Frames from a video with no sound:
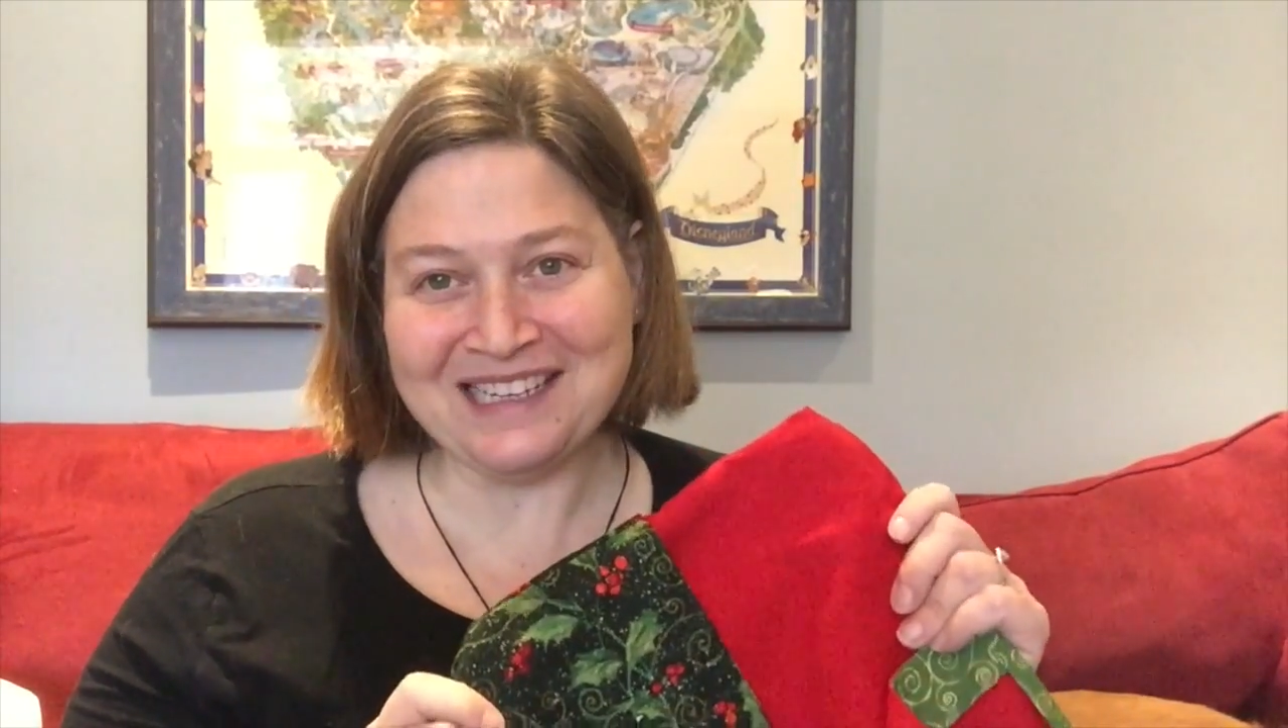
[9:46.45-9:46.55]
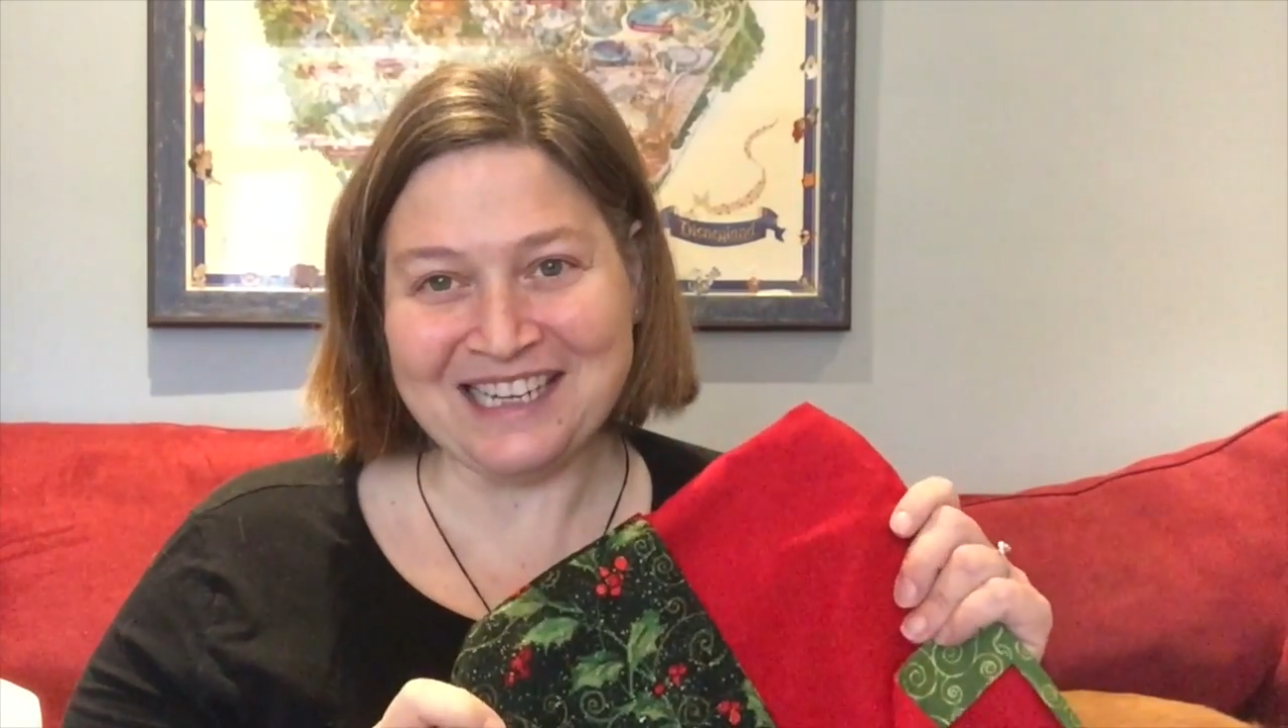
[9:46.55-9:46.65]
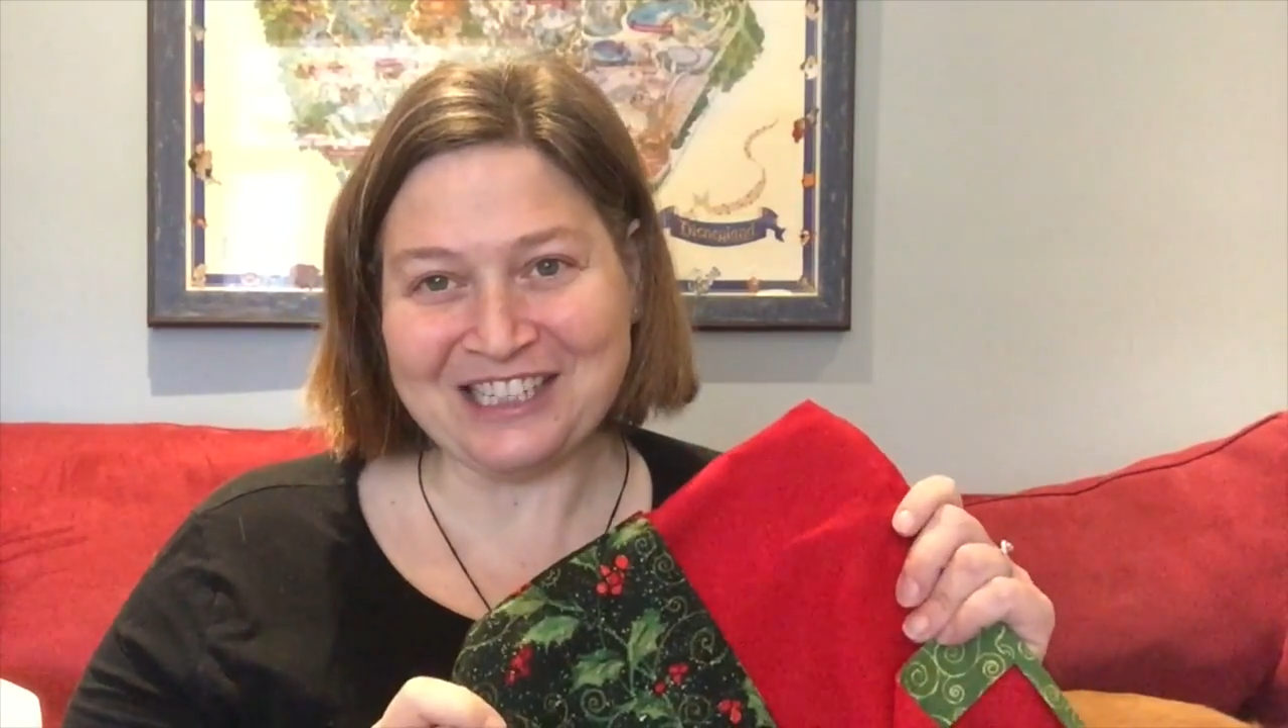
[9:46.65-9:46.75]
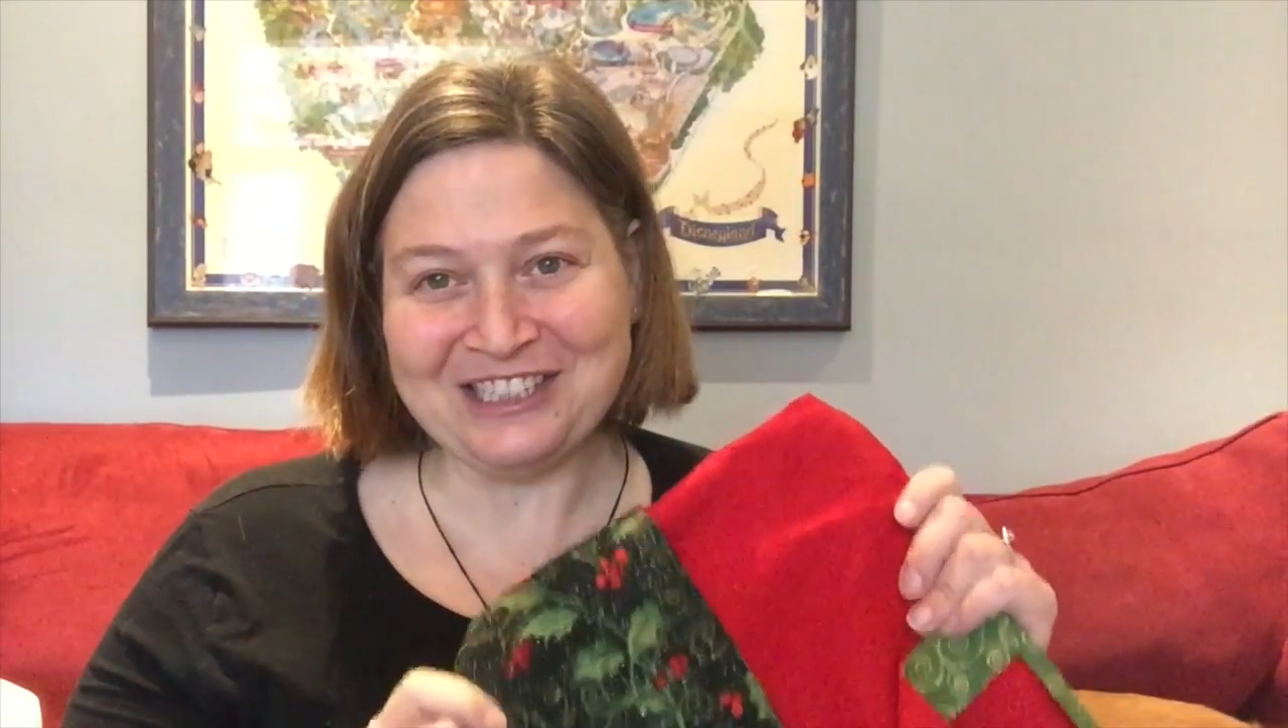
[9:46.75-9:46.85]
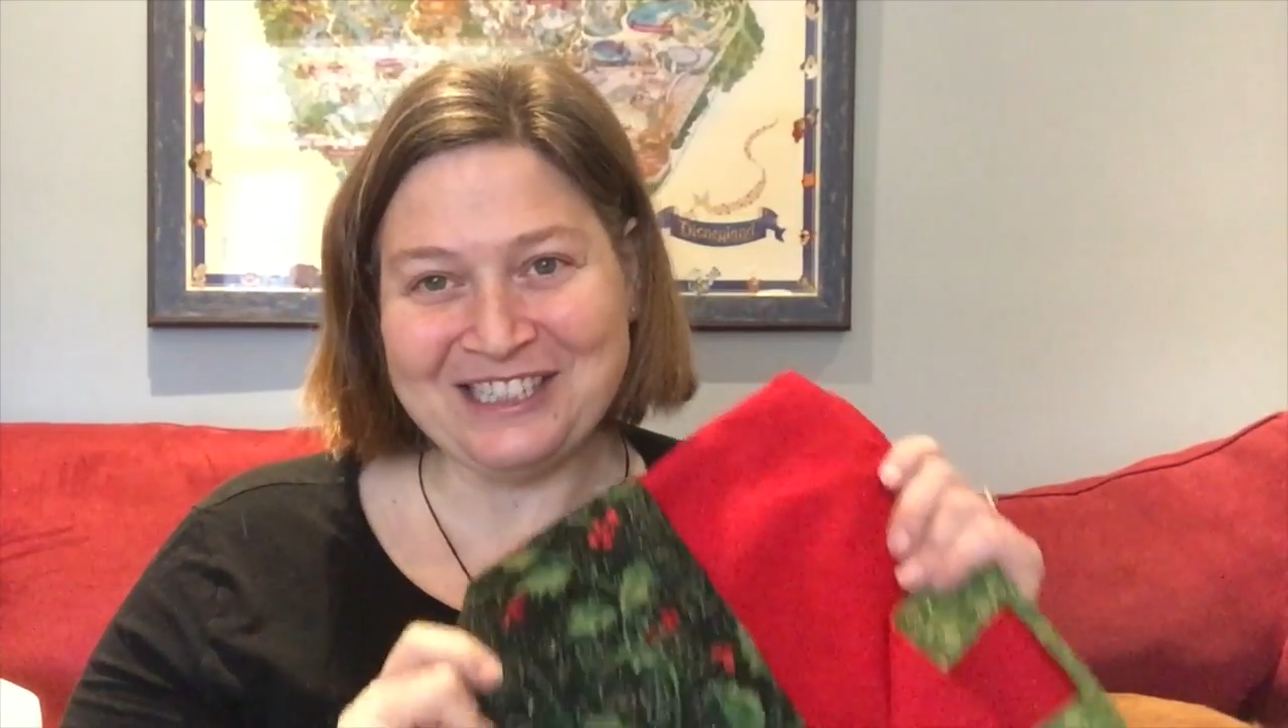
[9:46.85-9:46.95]

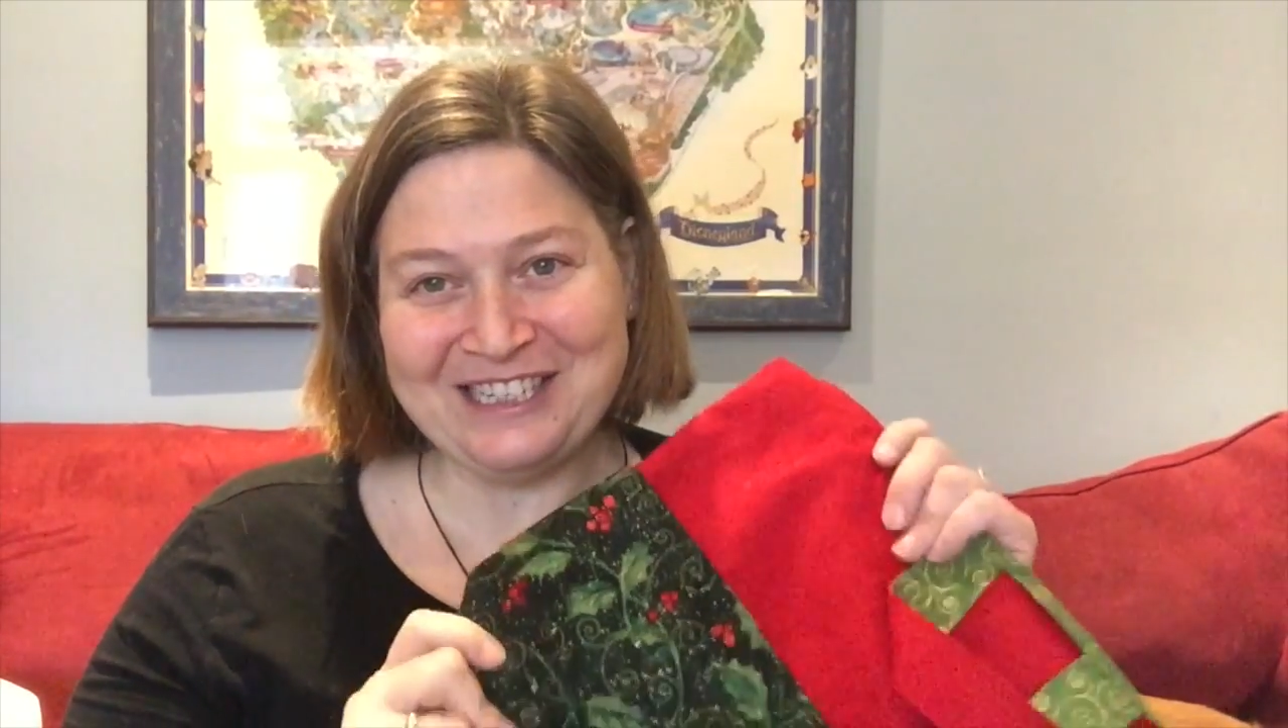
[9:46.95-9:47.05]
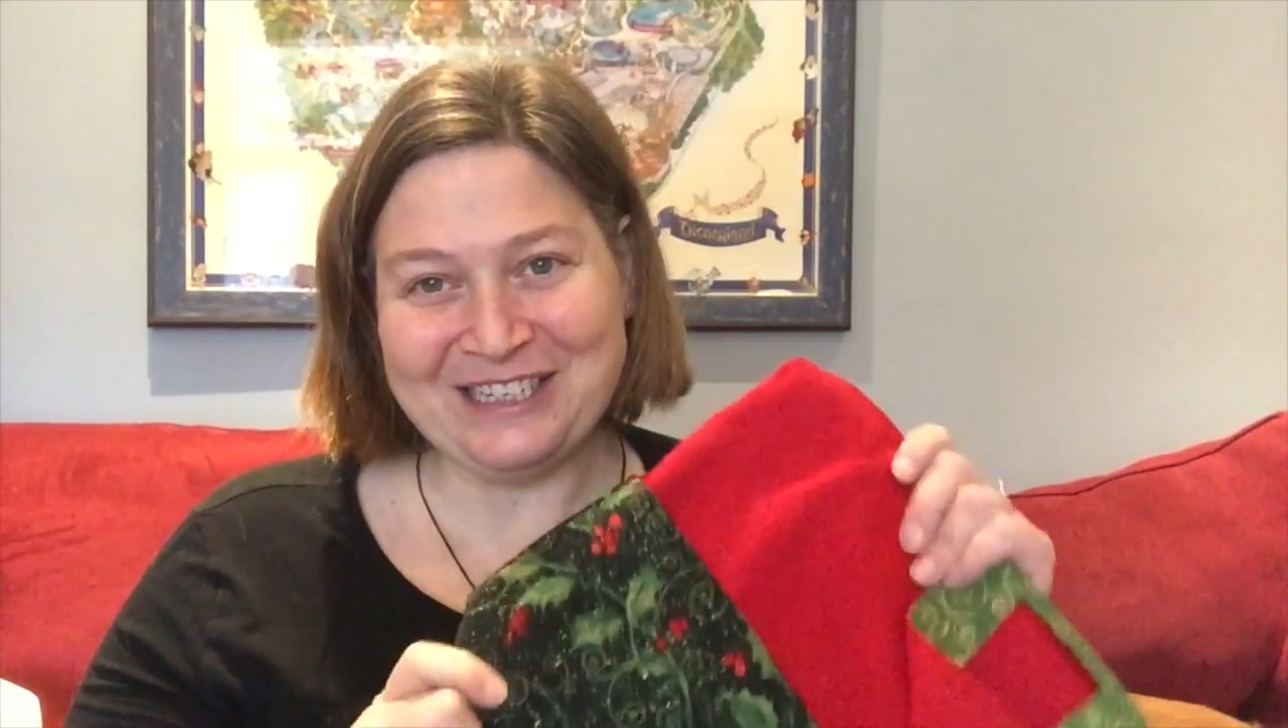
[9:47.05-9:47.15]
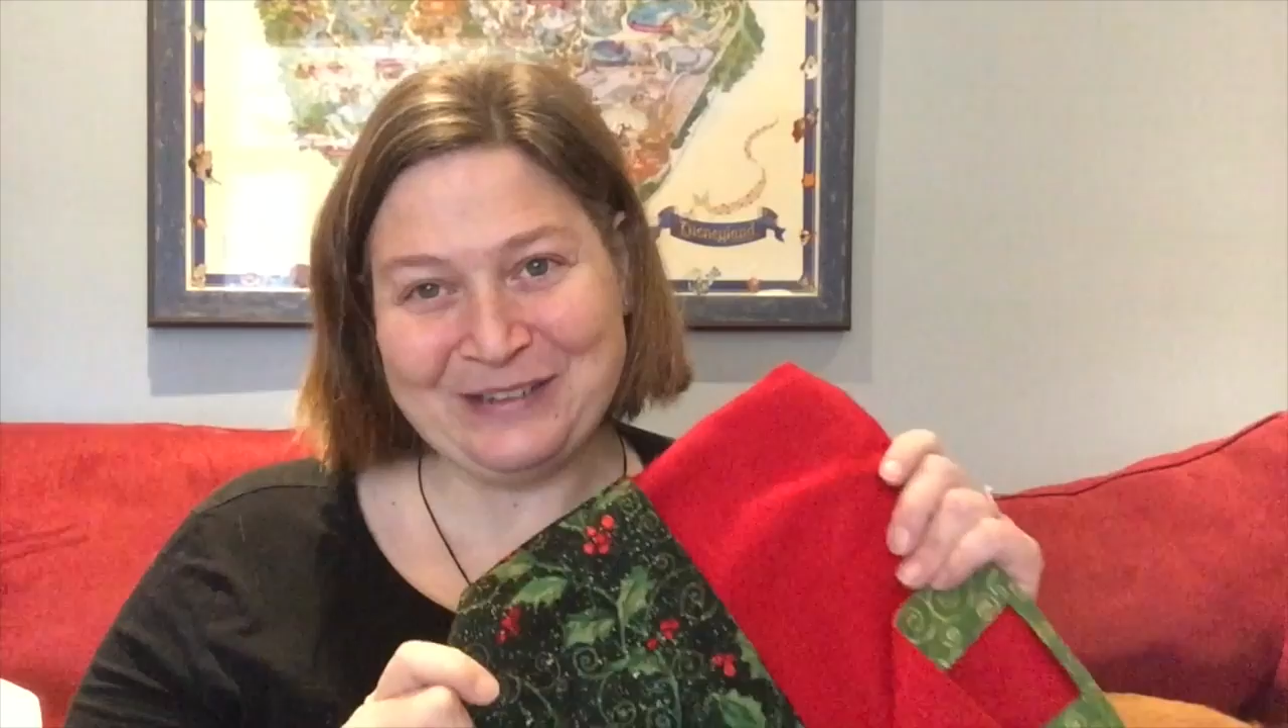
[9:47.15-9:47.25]
addiction